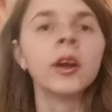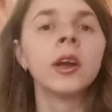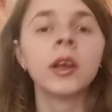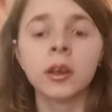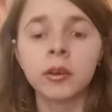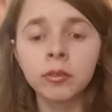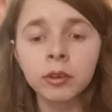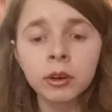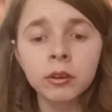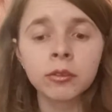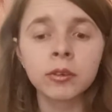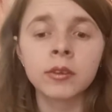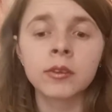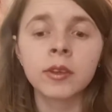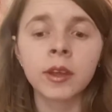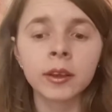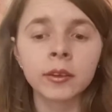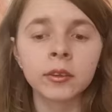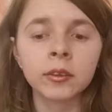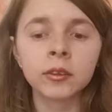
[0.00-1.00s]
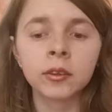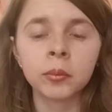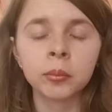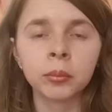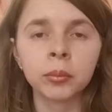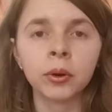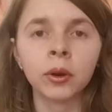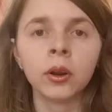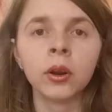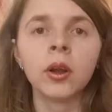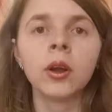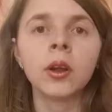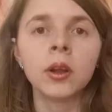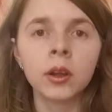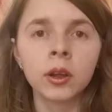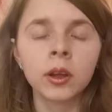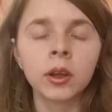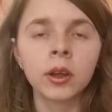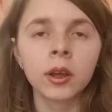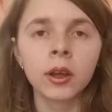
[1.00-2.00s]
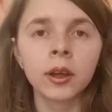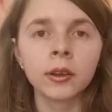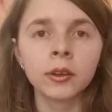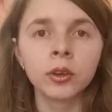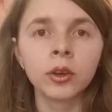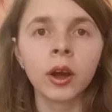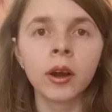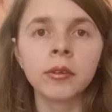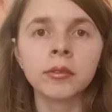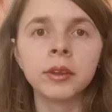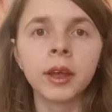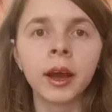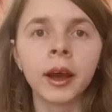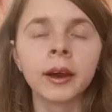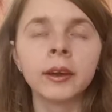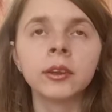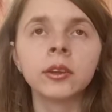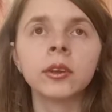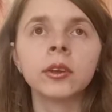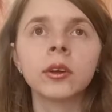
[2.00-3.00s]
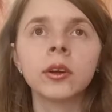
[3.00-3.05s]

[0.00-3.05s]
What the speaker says: Even if it's that simple and you have that,